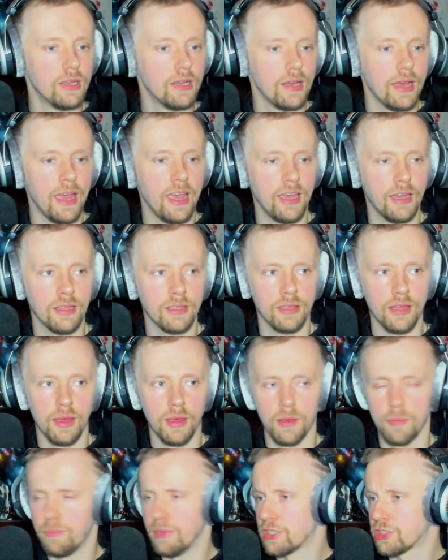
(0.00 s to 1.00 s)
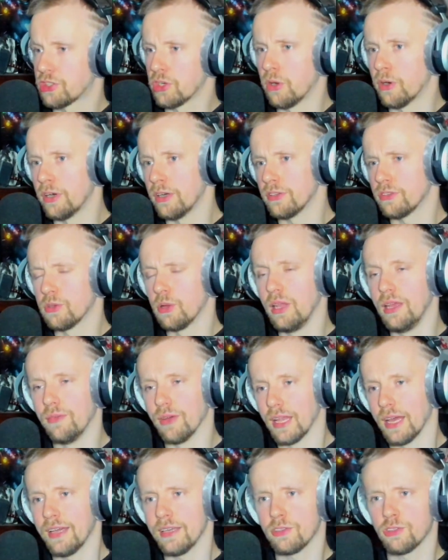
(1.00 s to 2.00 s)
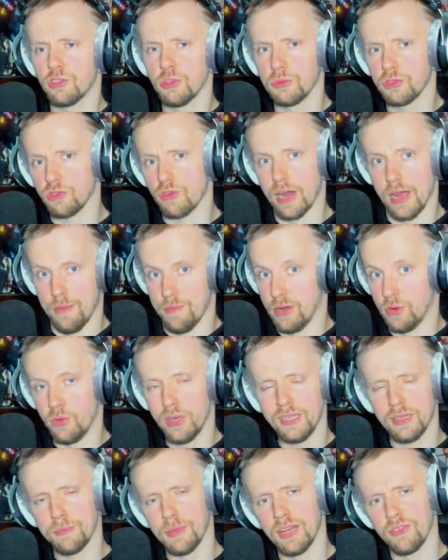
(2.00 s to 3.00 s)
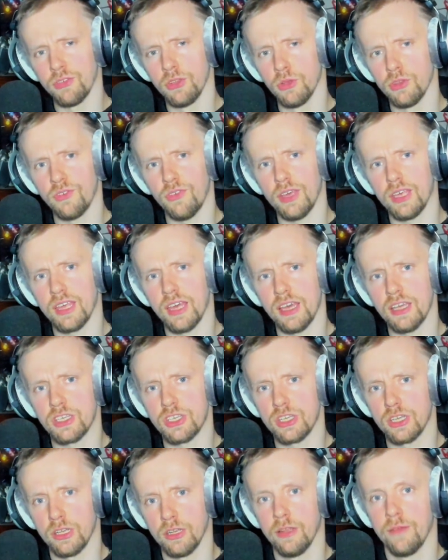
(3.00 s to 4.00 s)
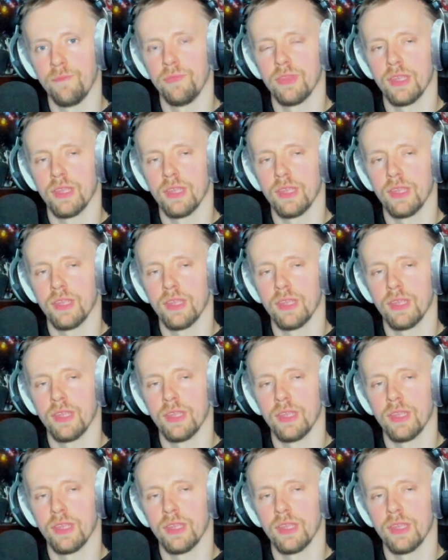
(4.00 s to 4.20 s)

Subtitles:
And be sure to leave a like, subscribe, and ring the bell for notification,